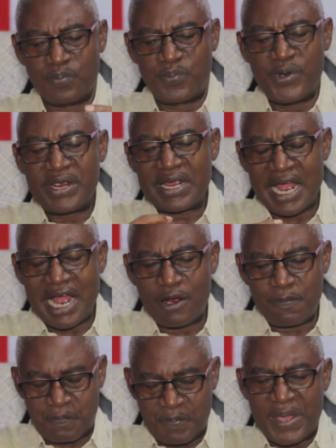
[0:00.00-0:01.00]
bring
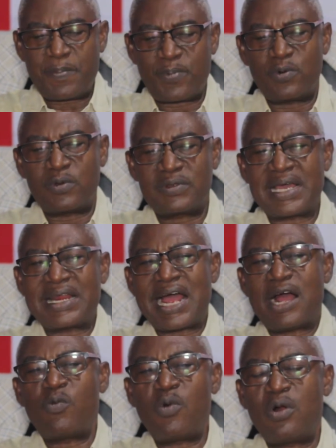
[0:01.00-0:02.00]
out people that
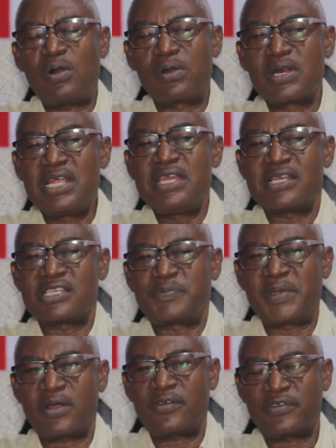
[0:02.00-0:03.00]
are world leaders,
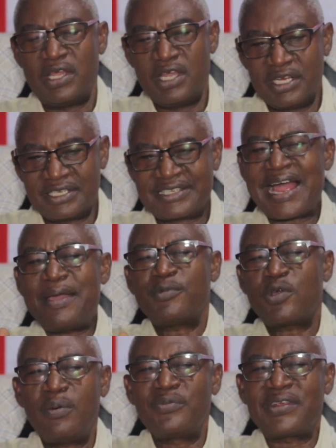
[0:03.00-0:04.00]
because time
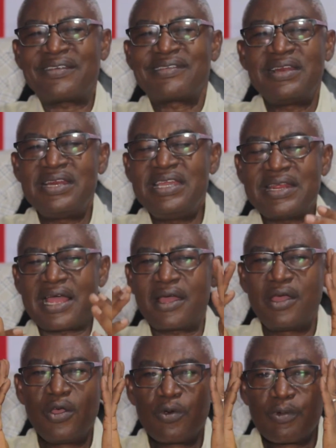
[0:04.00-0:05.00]
comes as a
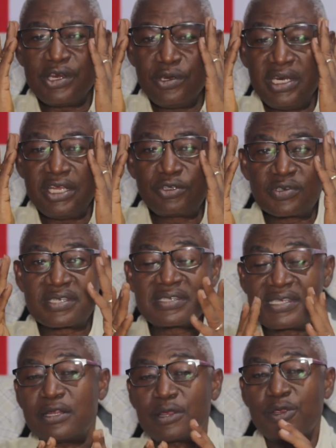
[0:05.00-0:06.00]
leader when you need to
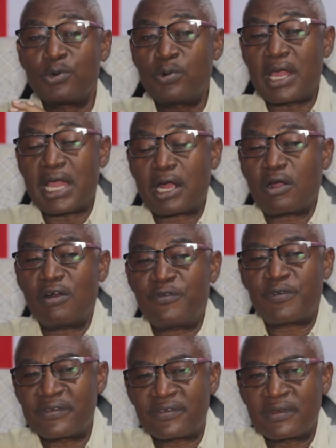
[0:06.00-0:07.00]
sit through a
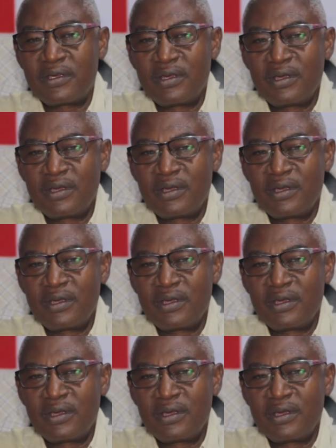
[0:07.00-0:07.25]
conference.